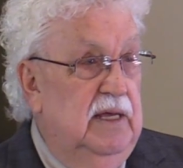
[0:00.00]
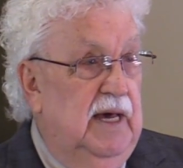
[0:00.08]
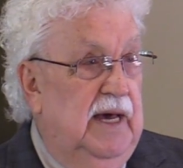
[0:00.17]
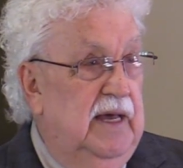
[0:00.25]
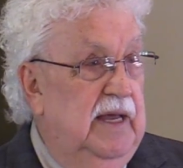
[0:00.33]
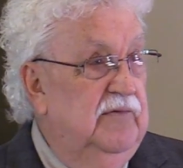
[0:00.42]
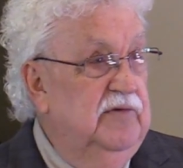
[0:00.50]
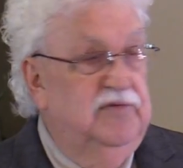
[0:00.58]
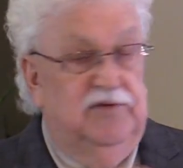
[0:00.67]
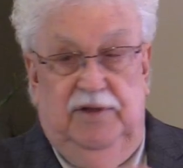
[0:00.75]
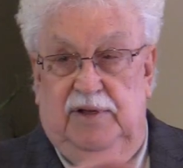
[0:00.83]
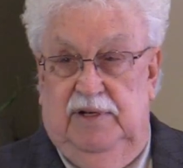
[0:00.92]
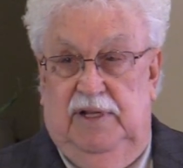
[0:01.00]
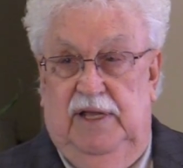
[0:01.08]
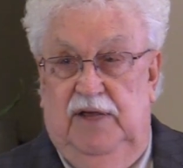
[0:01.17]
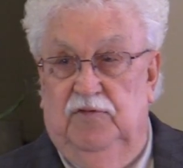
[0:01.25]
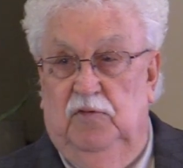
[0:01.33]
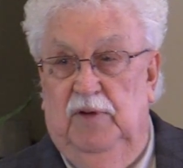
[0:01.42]
I, every
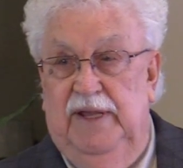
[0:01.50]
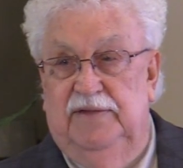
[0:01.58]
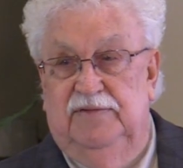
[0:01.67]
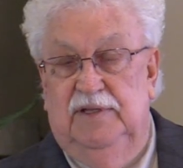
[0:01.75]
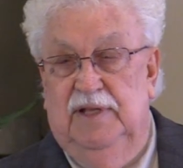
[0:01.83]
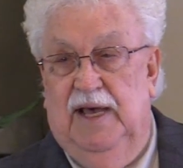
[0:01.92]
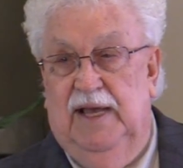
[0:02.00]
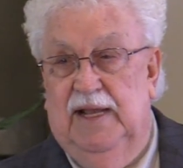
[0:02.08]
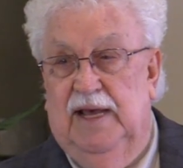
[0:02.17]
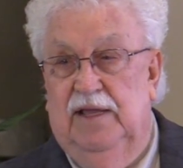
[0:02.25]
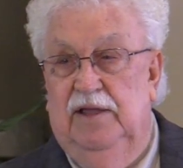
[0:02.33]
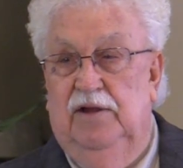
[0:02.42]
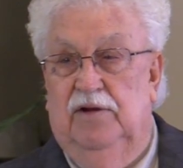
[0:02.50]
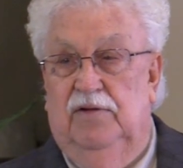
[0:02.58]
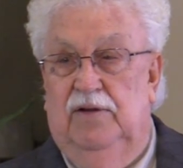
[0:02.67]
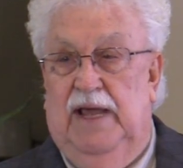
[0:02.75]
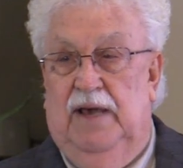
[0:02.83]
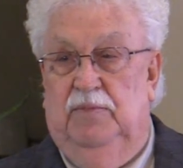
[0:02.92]
Sunday, every Wednesday night, I
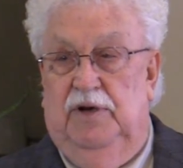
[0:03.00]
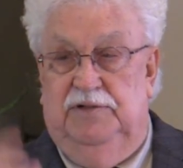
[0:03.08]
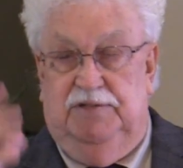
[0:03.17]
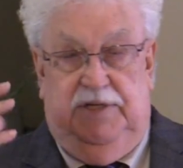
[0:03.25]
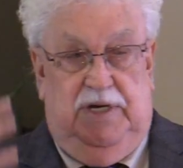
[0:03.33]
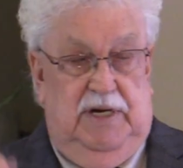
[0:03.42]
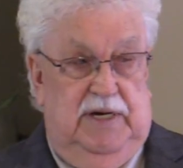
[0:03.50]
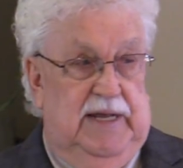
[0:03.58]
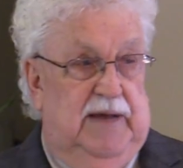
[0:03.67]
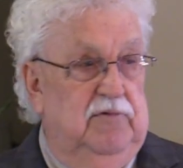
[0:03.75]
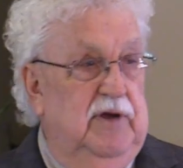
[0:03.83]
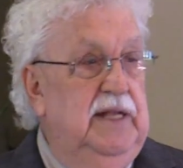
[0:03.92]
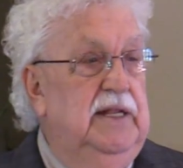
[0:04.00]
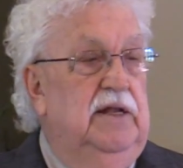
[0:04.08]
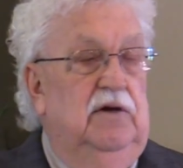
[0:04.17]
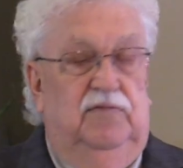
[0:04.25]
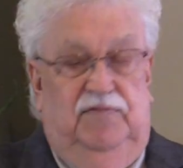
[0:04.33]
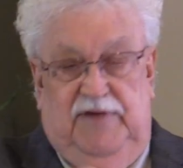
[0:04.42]
hear how much God, I read it
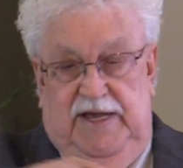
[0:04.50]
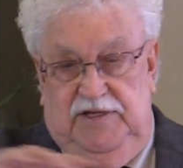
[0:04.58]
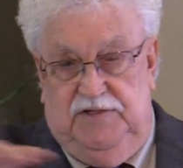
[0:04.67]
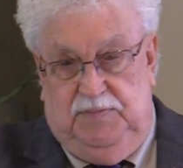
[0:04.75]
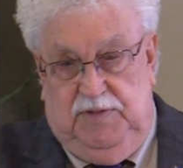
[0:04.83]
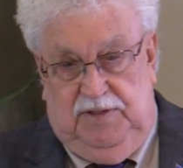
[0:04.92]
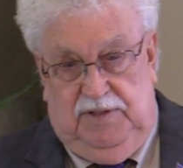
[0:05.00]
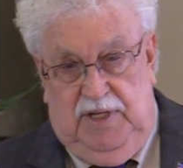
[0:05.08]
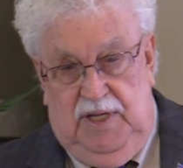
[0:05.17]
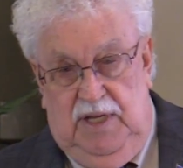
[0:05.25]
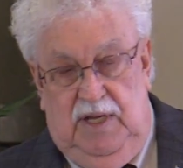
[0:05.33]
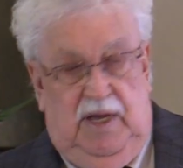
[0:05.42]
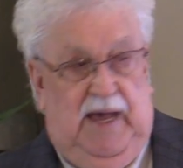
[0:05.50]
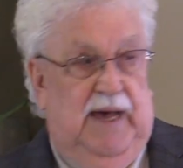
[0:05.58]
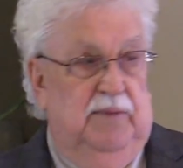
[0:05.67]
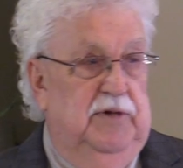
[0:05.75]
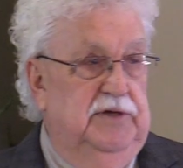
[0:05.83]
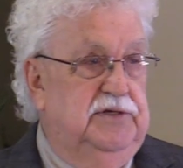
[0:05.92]
on Facebook,
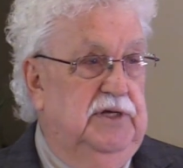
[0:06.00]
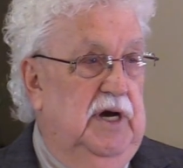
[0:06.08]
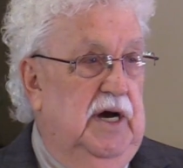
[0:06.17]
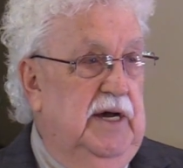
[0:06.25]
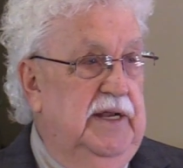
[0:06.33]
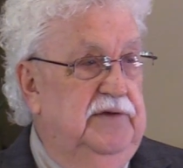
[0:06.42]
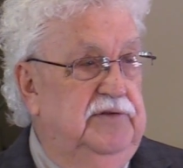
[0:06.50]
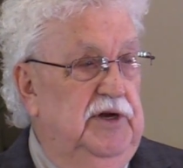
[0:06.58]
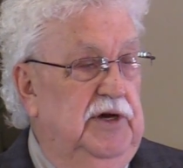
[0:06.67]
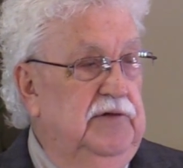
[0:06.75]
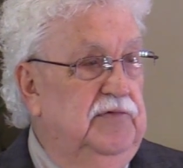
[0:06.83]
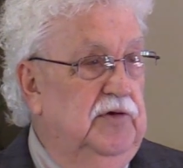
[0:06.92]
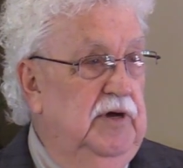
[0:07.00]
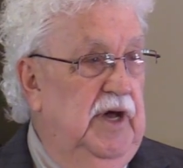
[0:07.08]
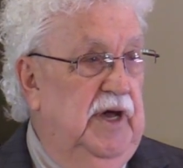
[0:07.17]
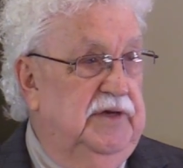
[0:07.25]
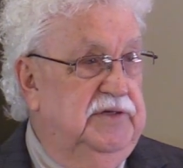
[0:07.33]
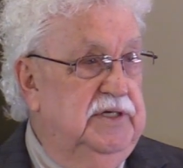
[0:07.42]
how much God has done for
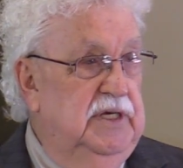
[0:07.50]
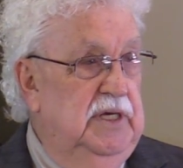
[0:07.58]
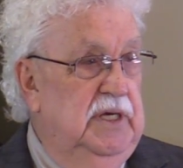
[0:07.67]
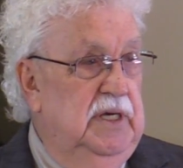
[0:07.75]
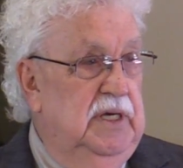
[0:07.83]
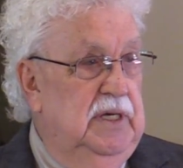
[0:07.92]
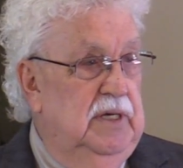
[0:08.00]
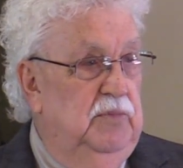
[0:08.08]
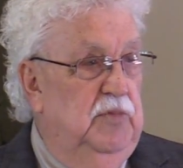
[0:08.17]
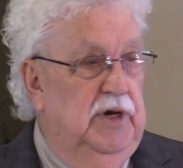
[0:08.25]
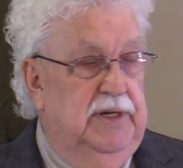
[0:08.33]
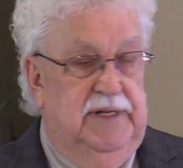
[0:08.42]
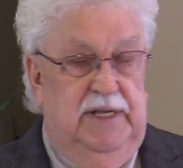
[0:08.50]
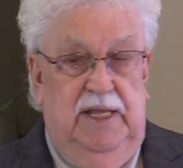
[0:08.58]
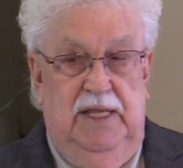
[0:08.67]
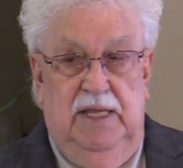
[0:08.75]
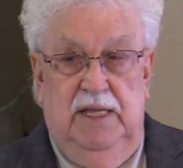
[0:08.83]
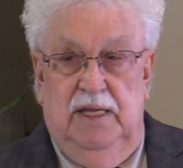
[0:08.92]
us. But
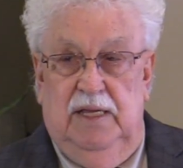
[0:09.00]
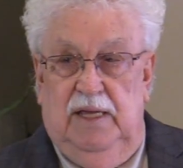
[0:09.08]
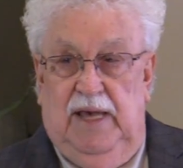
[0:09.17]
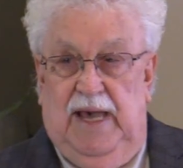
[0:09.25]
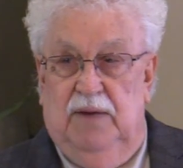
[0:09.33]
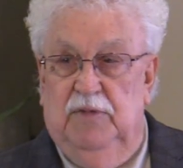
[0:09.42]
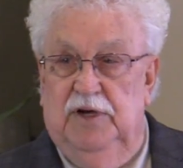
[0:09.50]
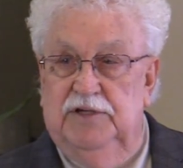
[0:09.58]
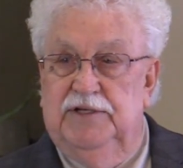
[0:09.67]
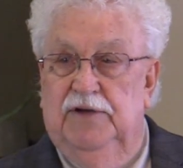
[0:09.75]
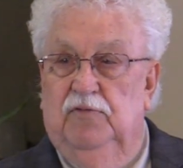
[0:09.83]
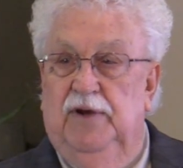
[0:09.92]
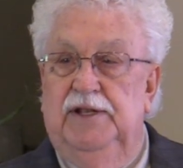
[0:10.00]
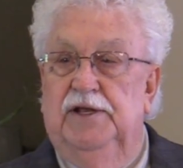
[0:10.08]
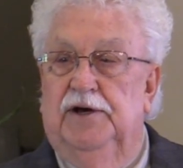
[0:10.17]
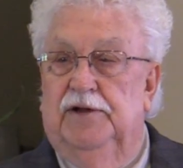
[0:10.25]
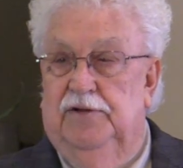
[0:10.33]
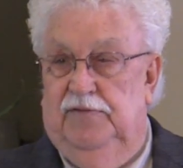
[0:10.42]
how much have we
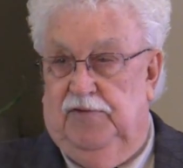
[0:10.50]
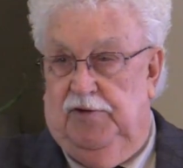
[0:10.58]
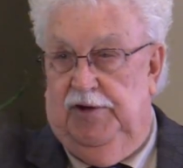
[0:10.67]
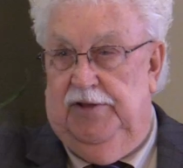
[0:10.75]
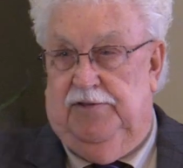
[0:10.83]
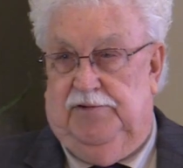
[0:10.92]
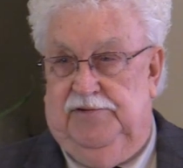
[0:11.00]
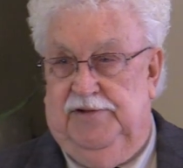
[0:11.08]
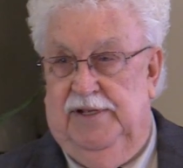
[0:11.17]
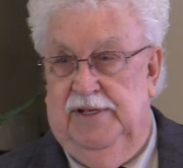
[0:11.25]
done for others?